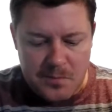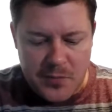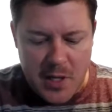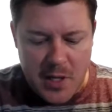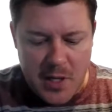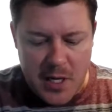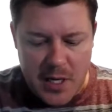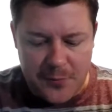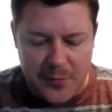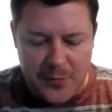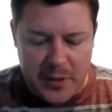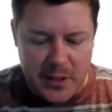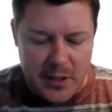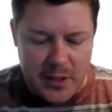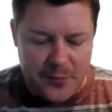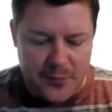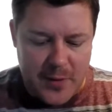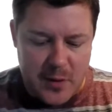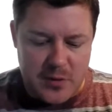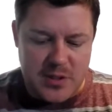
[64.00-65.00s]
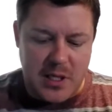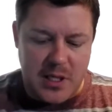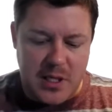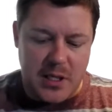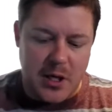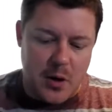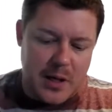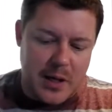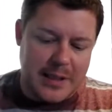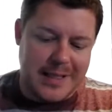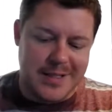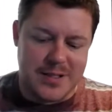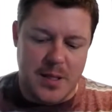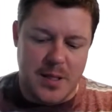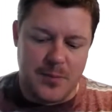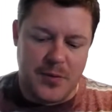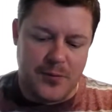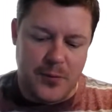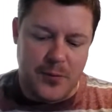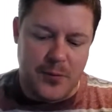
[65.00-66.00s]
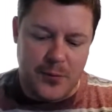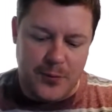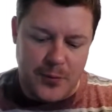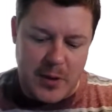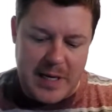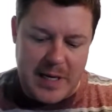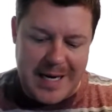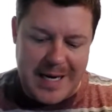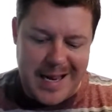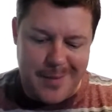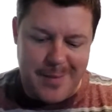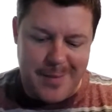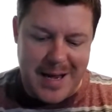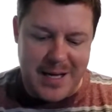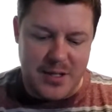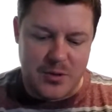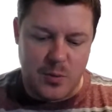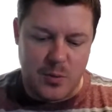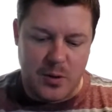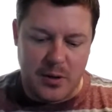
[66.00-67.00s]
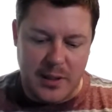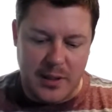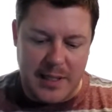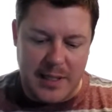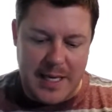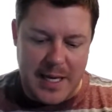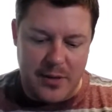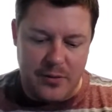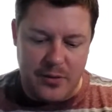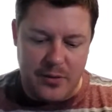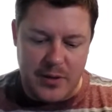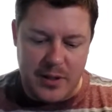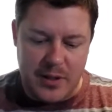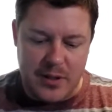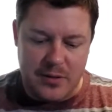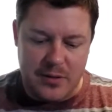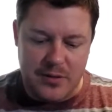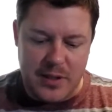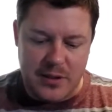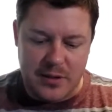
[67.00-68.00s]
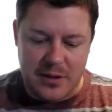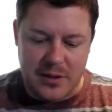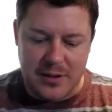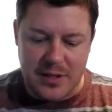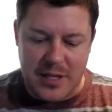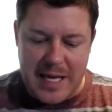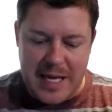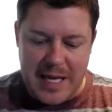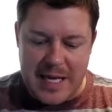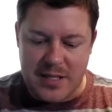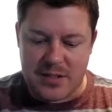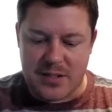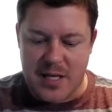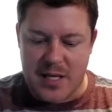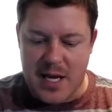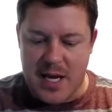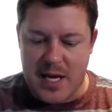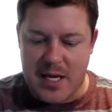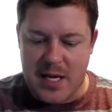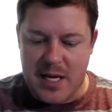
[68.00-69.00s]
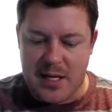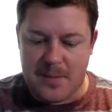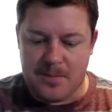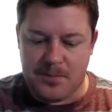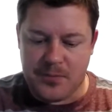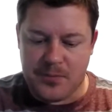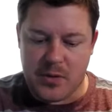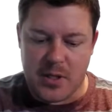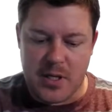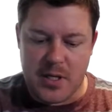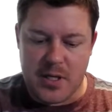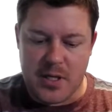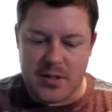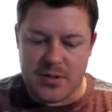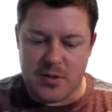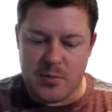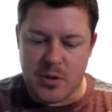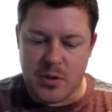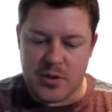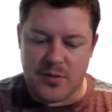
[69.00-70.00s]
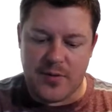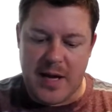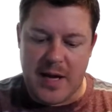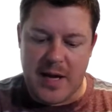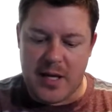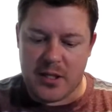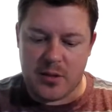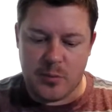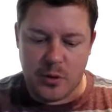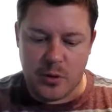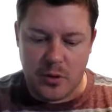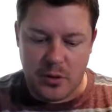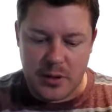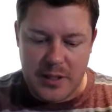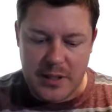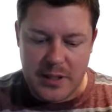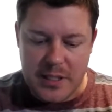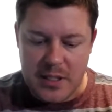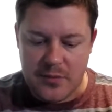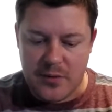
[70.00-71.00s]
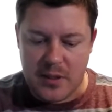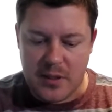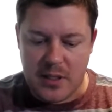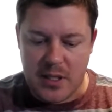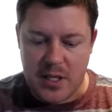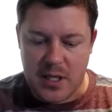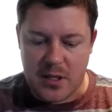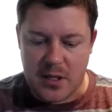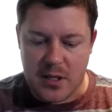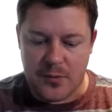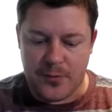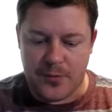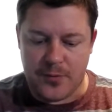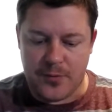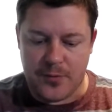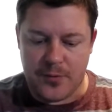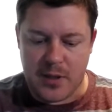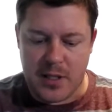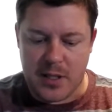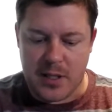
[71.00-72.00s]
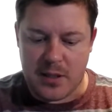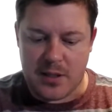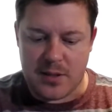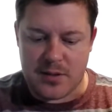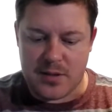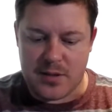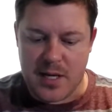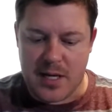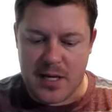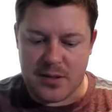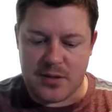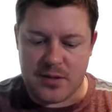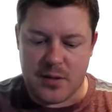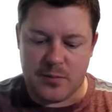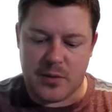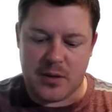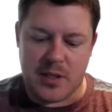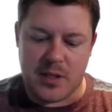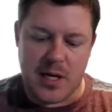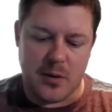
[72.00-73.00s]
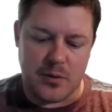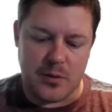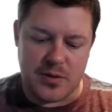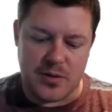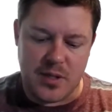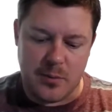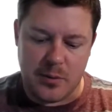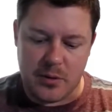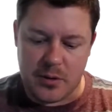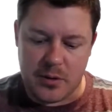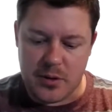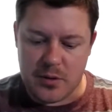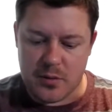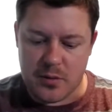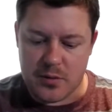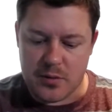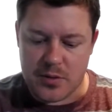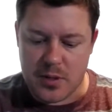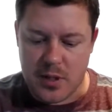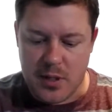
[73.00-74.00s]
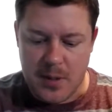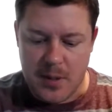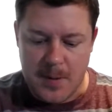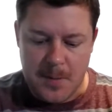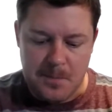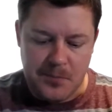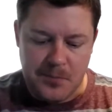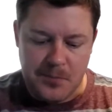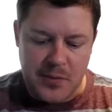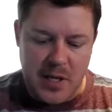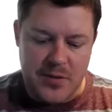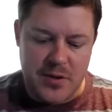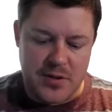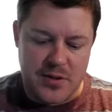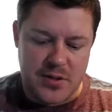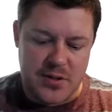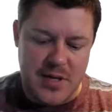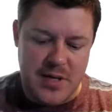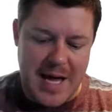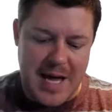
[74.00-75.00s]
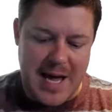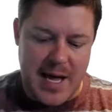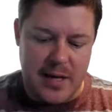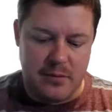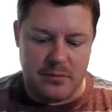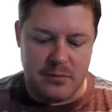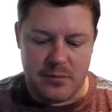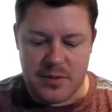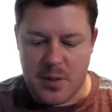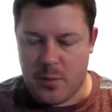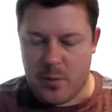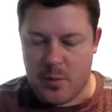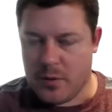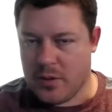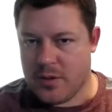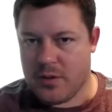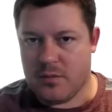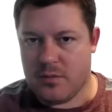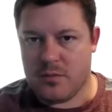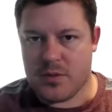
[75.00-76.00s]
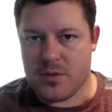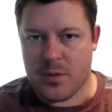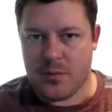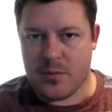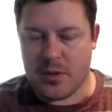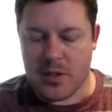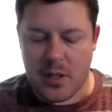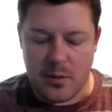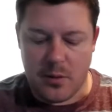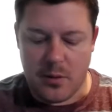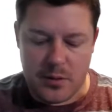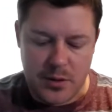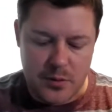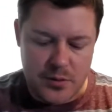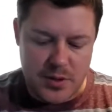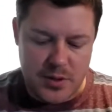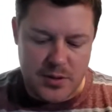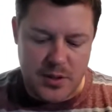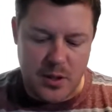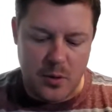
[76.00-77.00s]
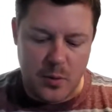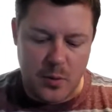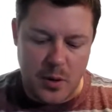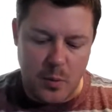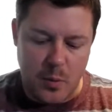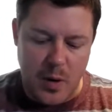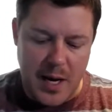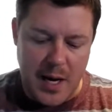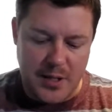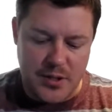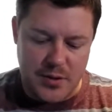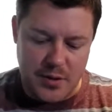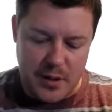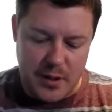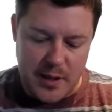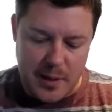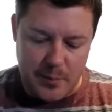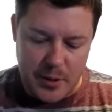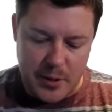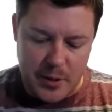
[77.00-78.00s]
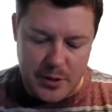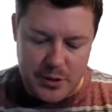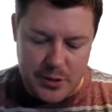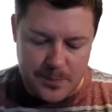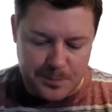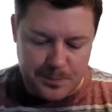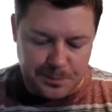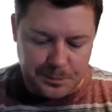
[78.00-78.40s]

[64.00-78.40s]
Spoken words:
I figured if I was going to go ahead and get something for free, I might as well get the thing that they say is the most valuable, even if it is not something that I would typically use. And this is not typically something that I would use because I don't wear watches all that much.